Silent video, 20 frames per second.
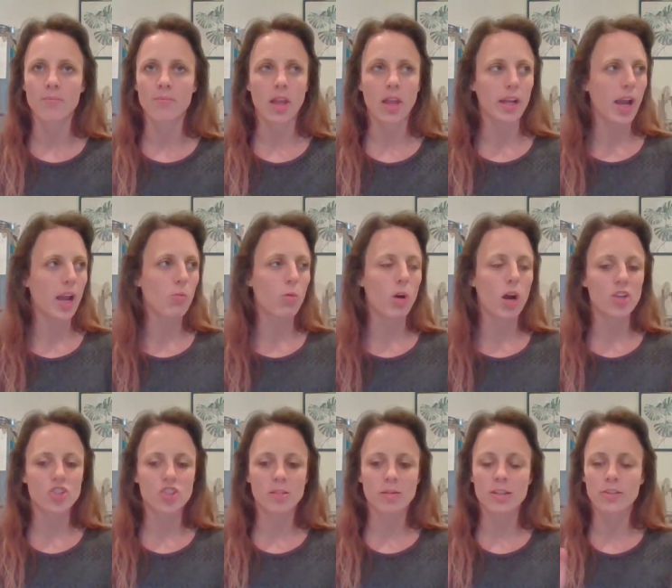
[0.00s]
like I
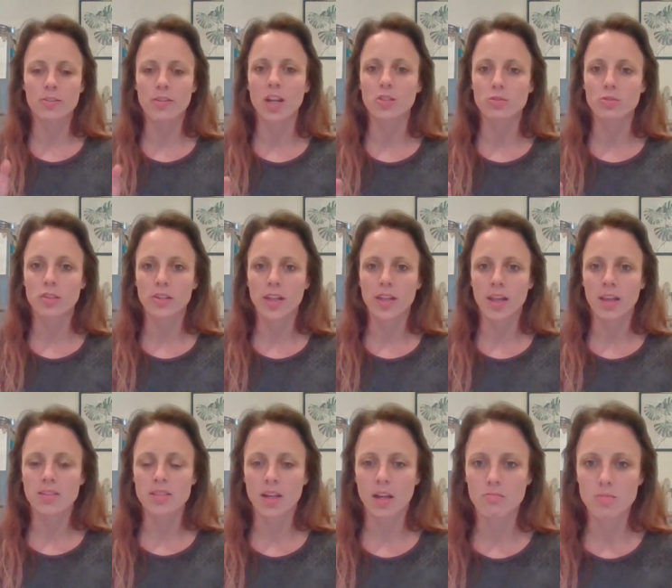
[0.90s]
watch them interact with their
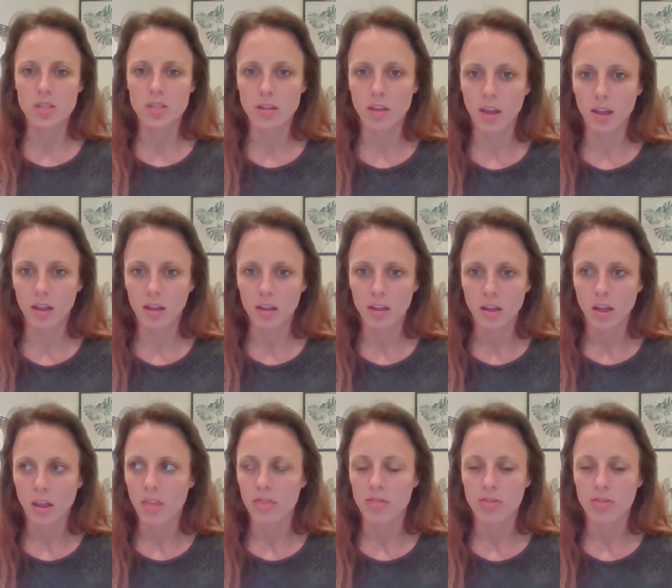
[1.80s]
kids and I'm just like
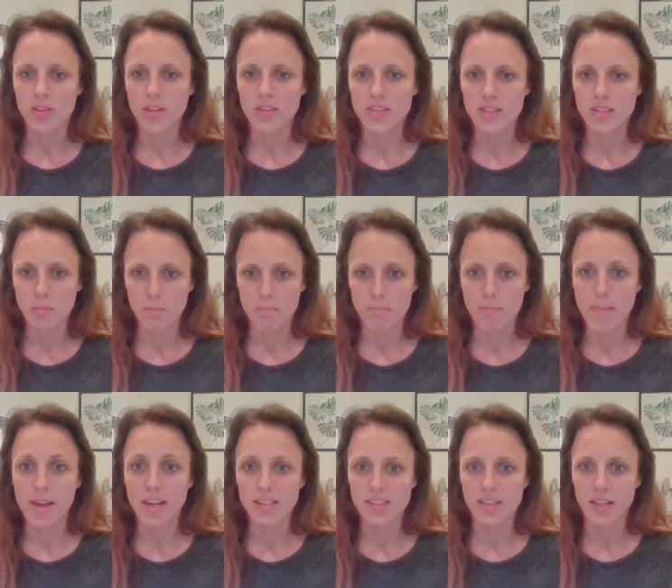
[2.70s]
this is
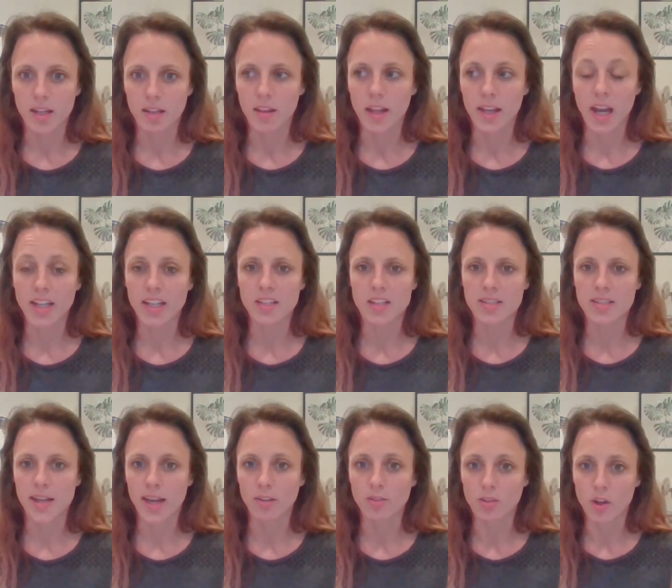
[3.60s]
amazing. Like I need to
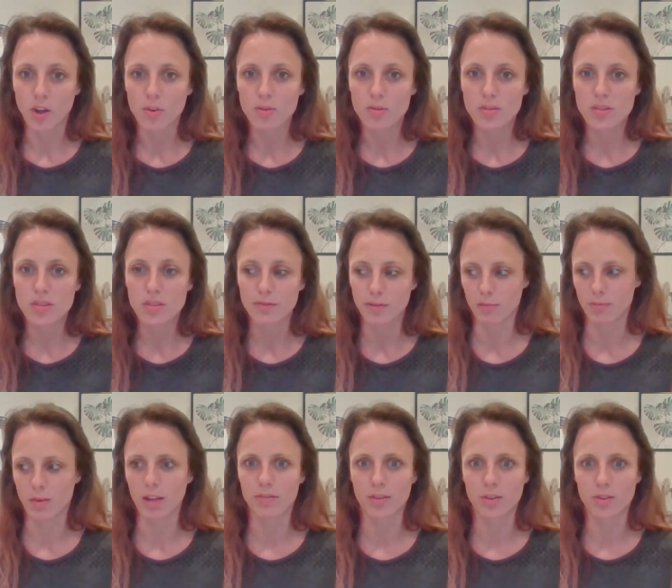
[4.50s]
take notes for
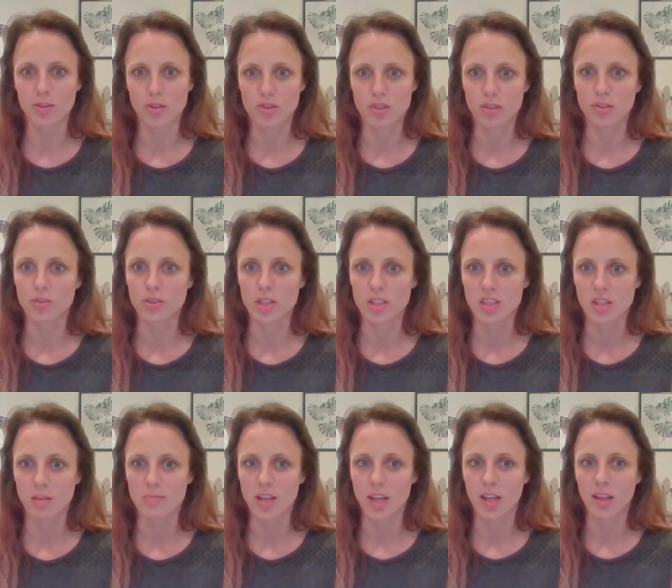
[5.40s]
my future children
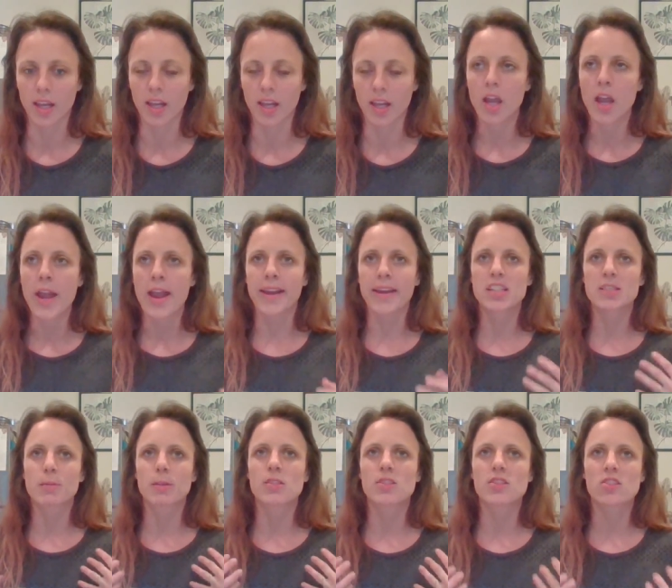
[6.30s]
someday. Like and
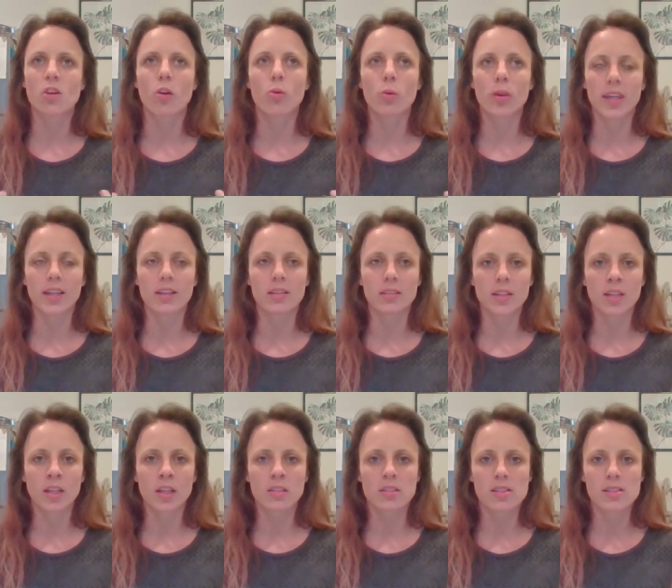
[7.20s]
it's been so
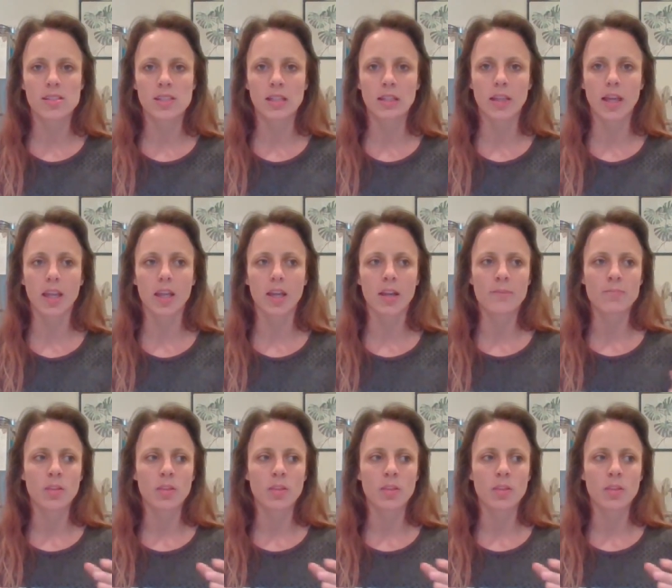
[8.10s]
healing to see like